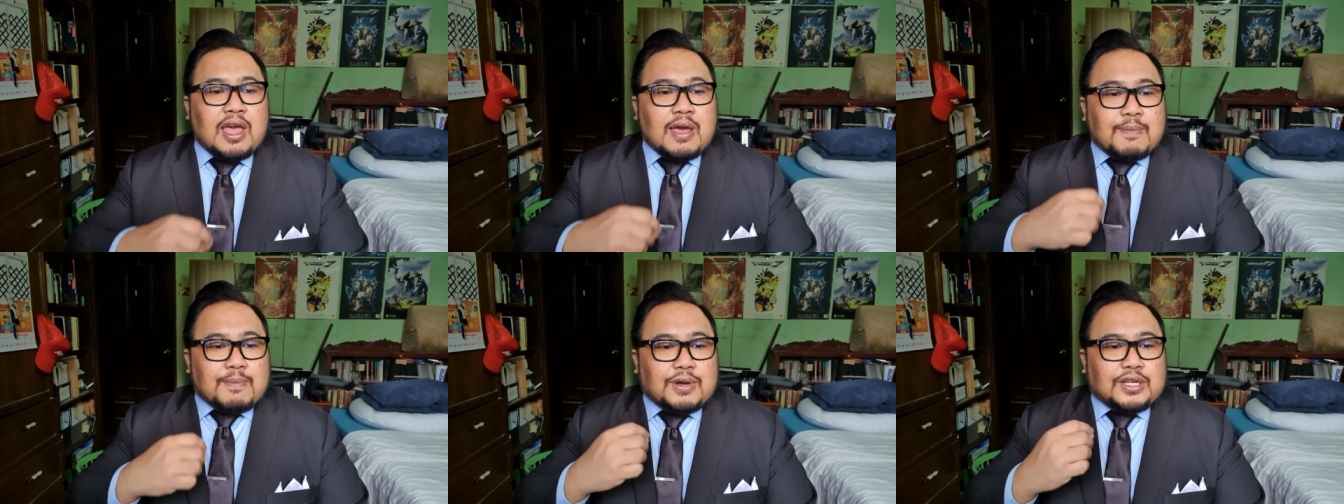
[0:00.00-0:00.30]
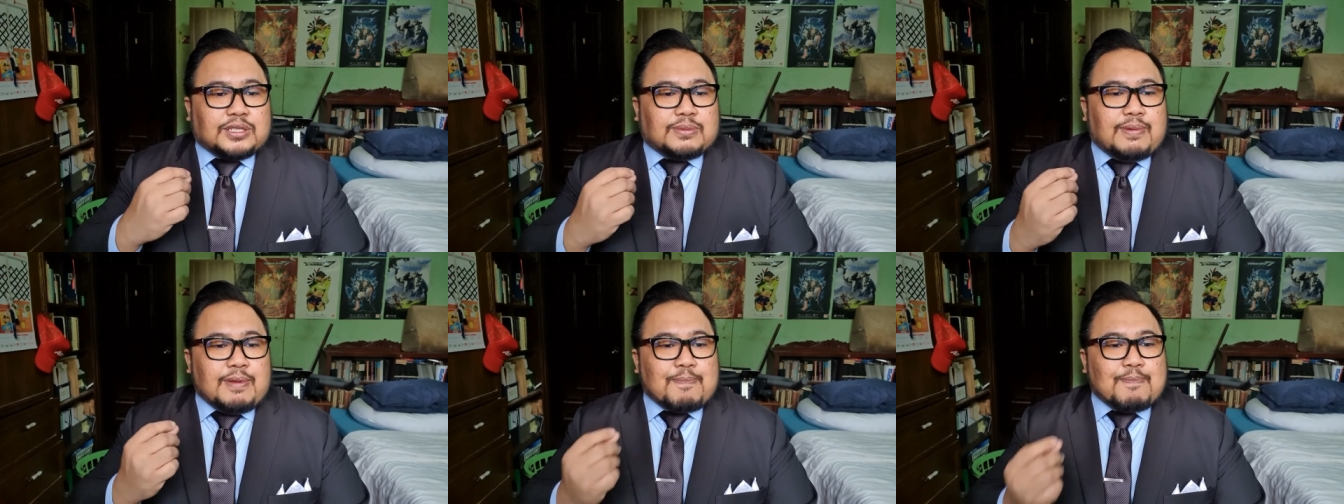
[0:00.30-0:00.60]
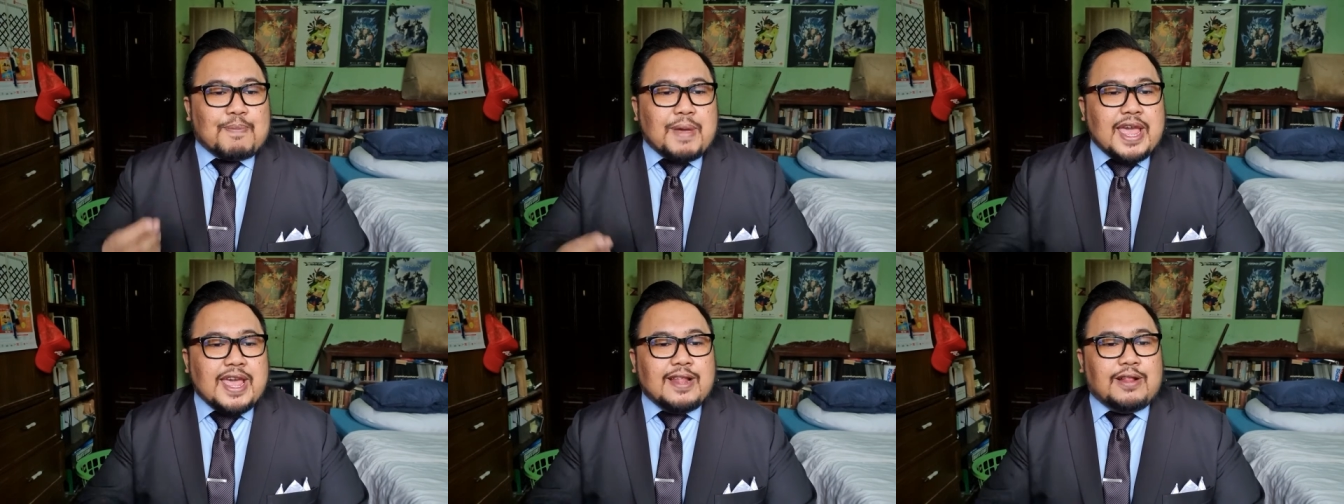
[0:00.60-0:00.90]
must be
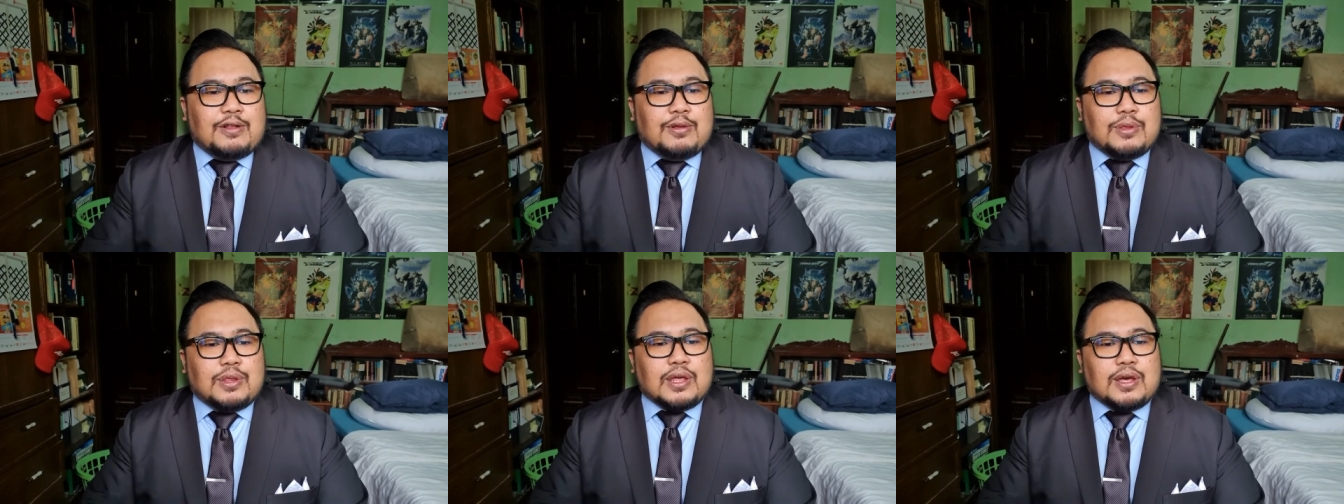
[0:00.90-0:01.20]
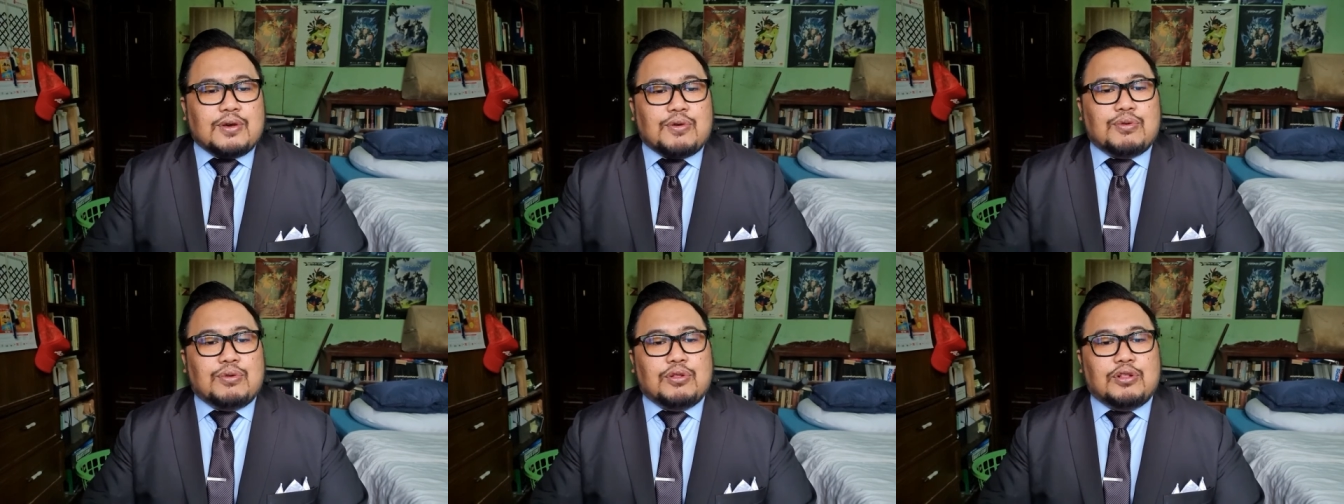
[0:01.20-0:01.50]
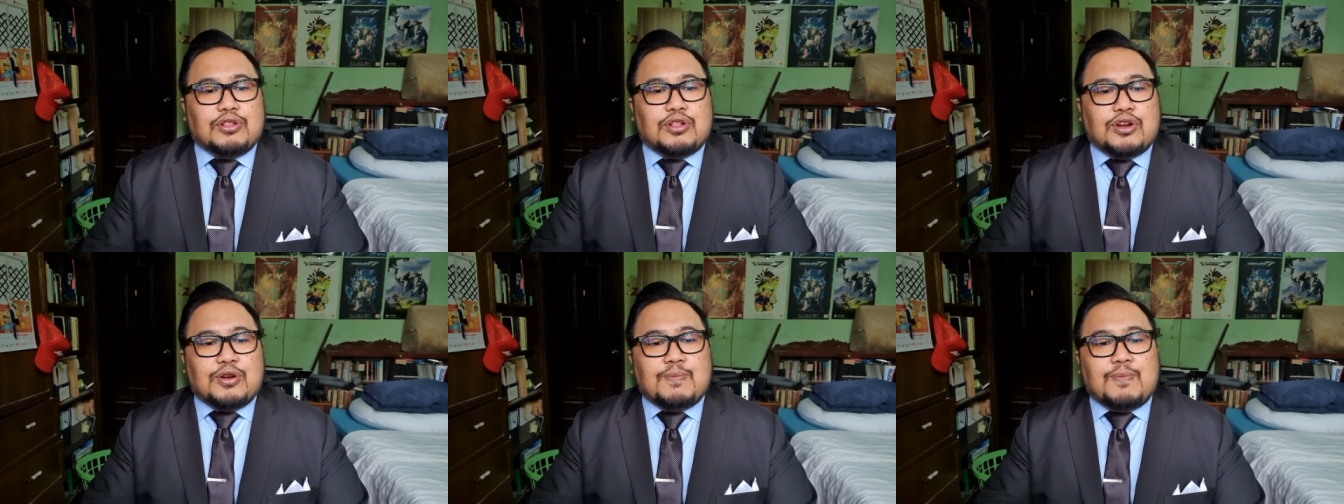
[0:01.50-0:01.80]
paid to the
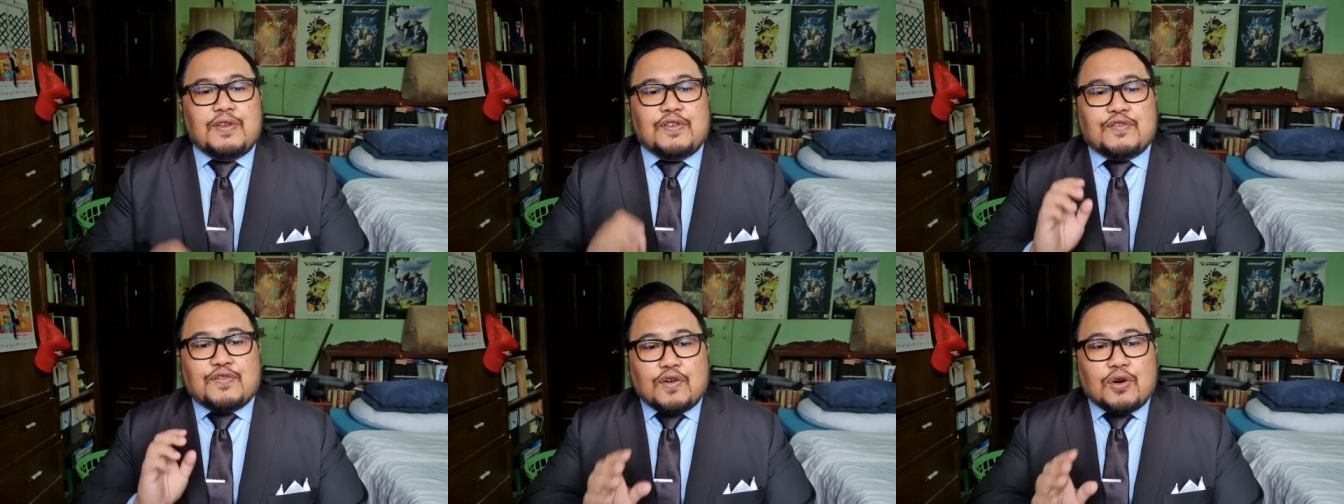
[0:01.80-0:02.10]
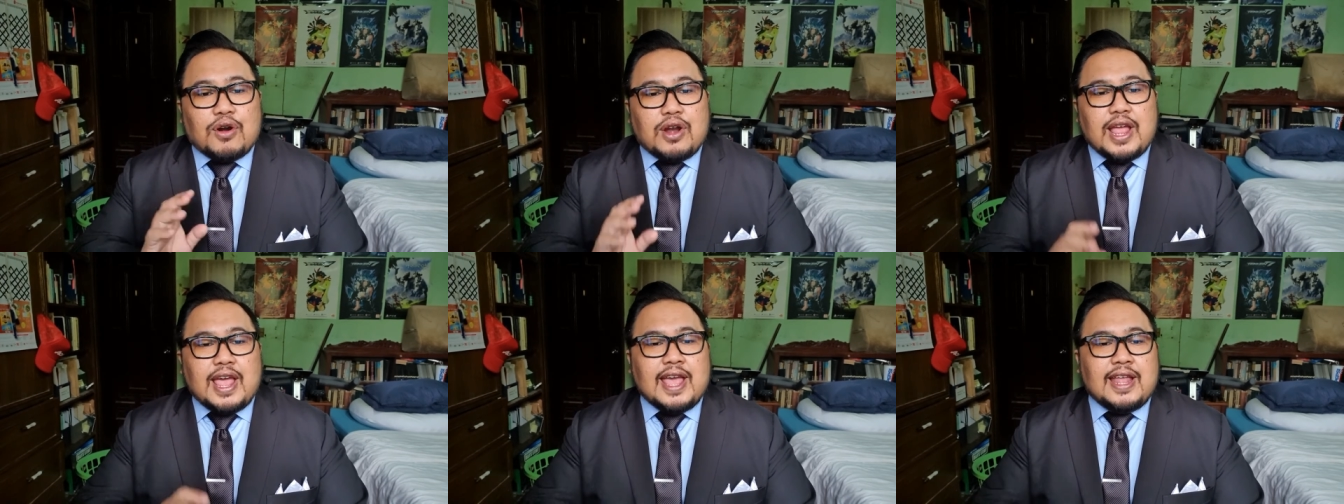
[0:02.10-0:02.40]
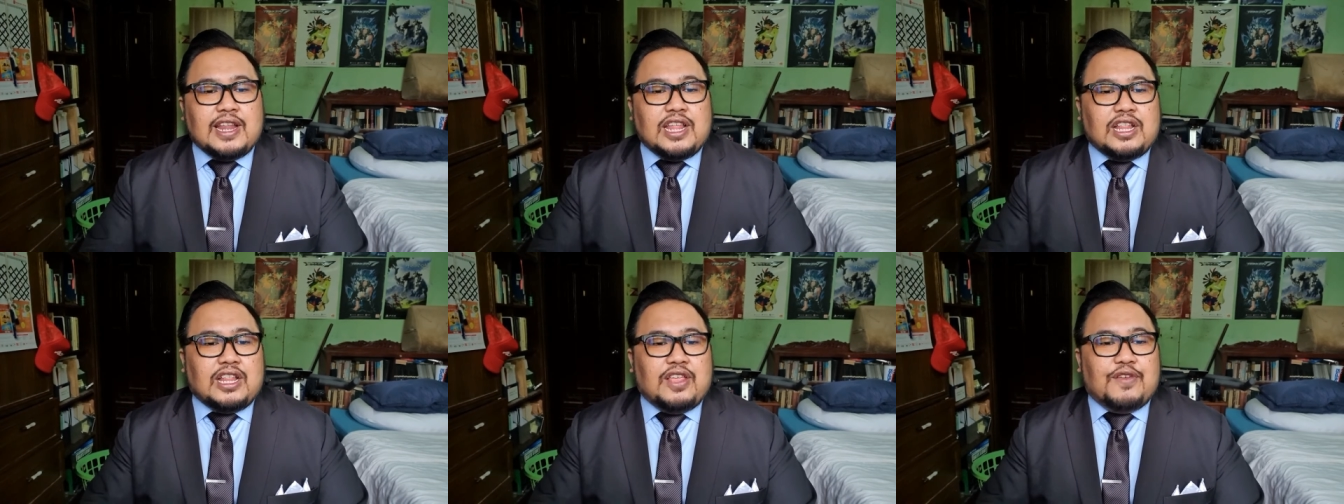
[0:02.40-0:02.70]
holder before
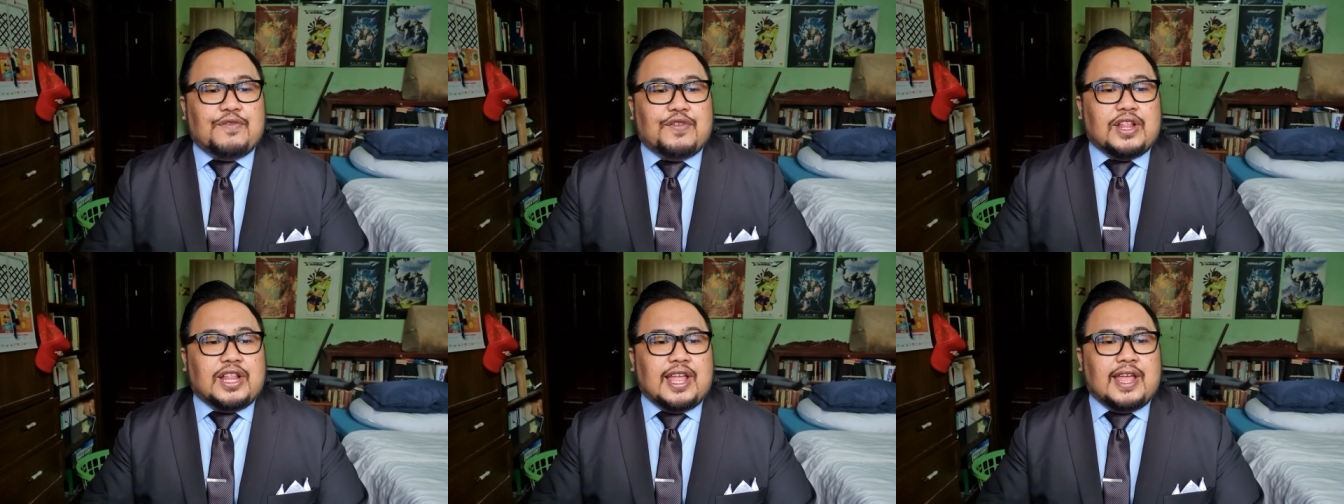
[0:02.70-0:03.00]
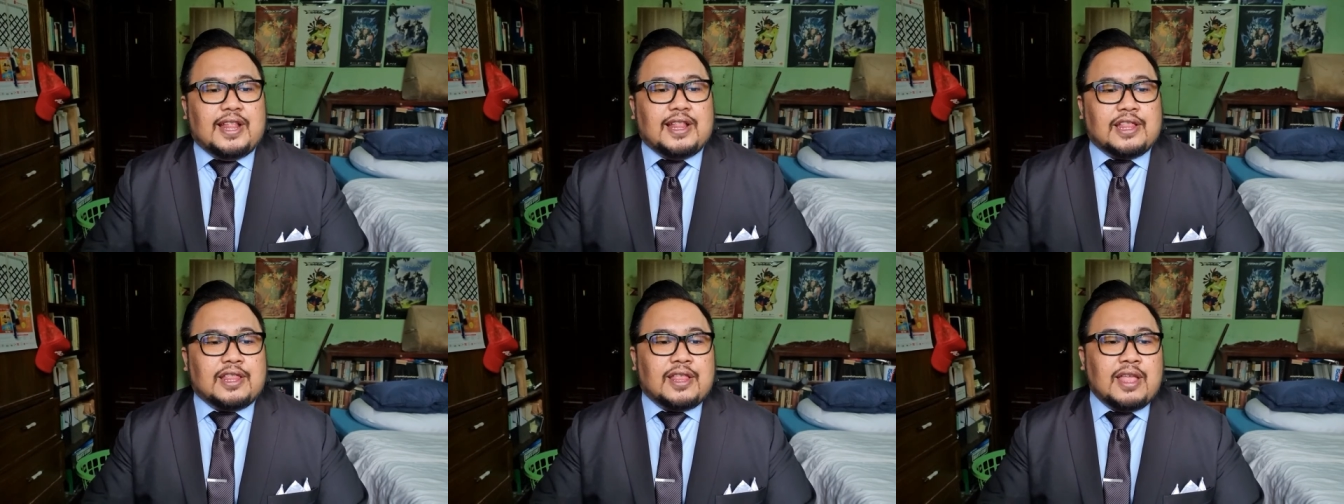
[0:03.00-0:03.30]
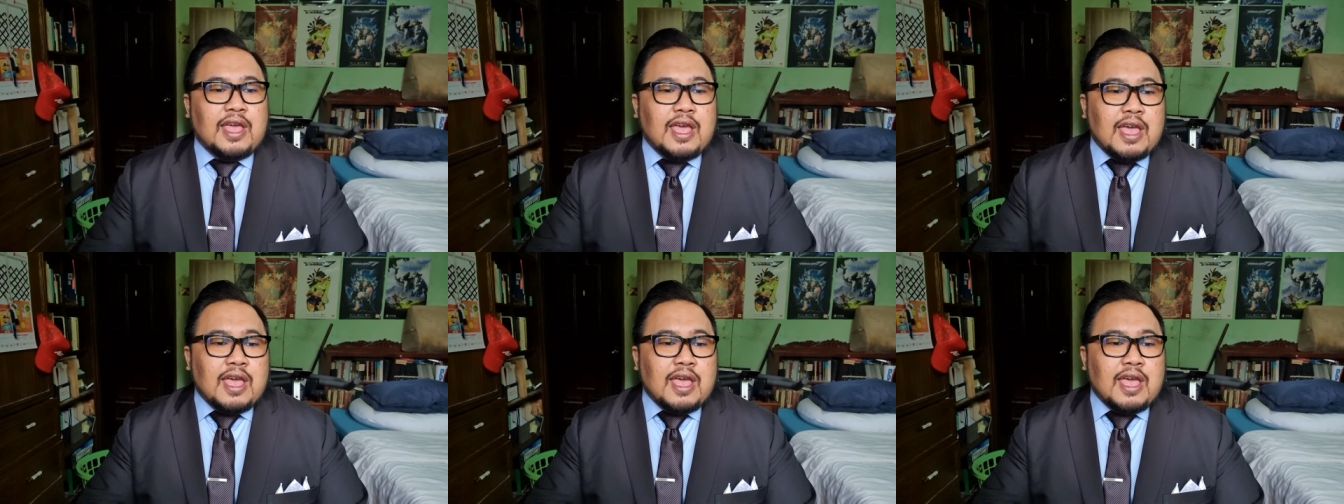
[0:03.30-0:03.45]
any dividend